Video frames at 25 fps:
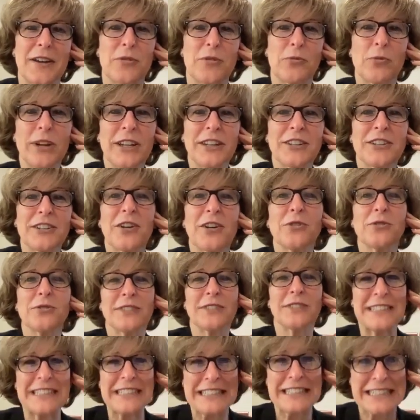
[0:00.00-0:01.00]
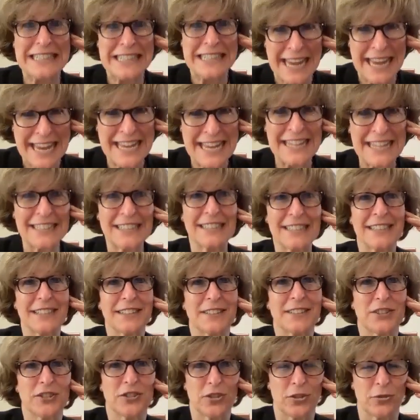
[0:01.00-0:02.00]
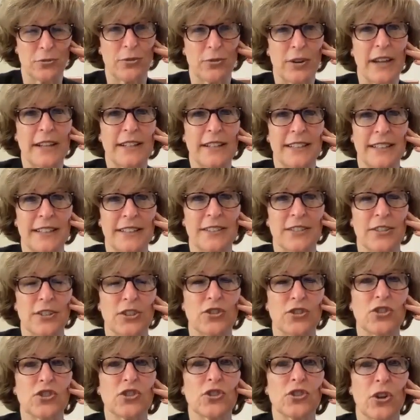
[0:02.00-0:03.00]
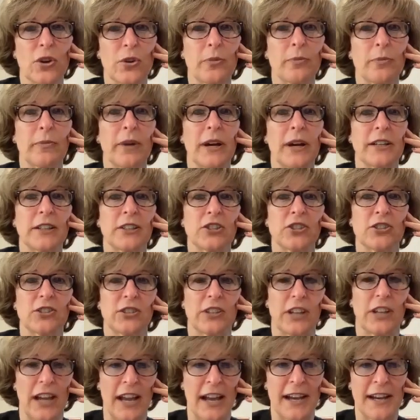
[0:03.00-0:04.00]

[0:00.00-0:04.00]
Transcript: We don't tend to run into so much